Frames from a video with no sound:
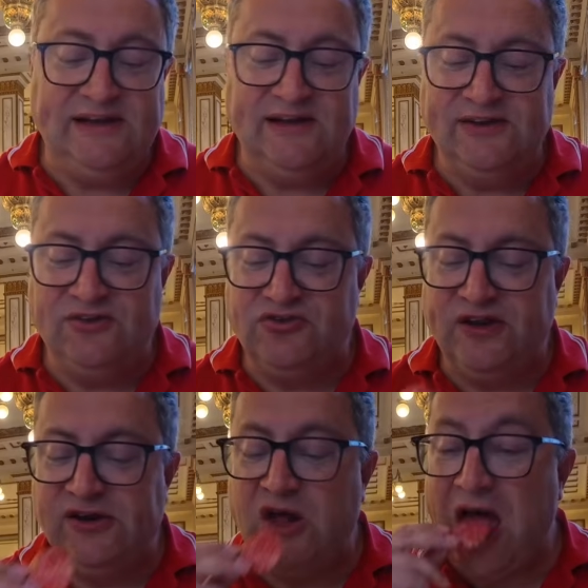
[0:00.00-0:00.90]
lighter
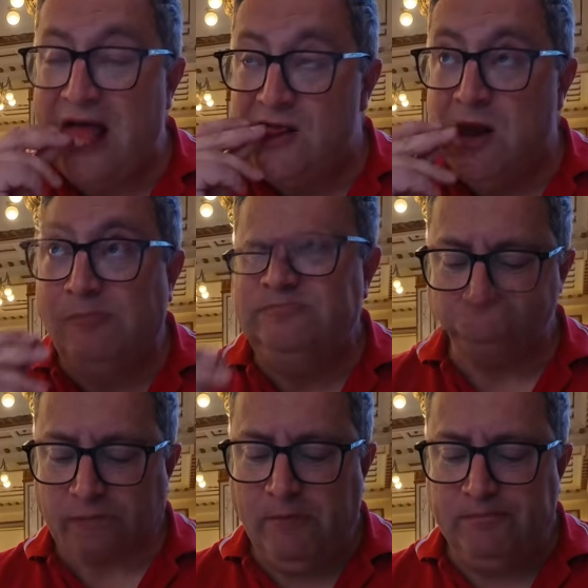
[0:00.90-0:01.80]
shade.
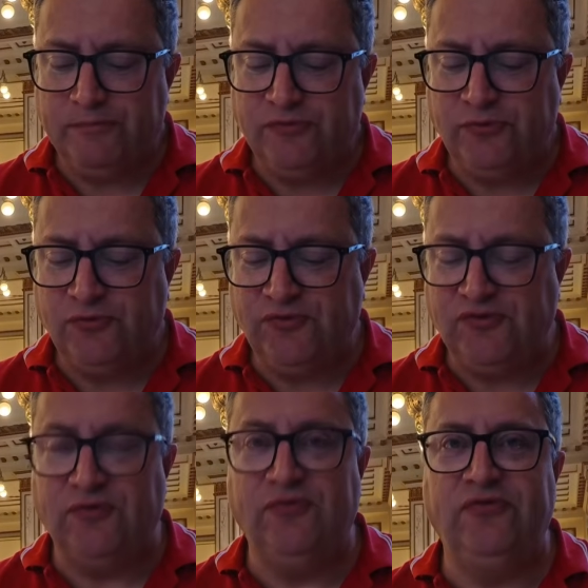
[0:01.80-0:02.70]
So what's the
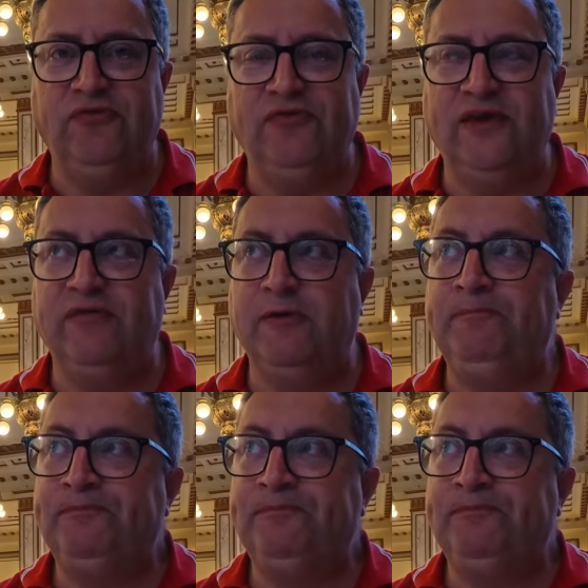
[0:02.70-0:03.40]
difference in flavour?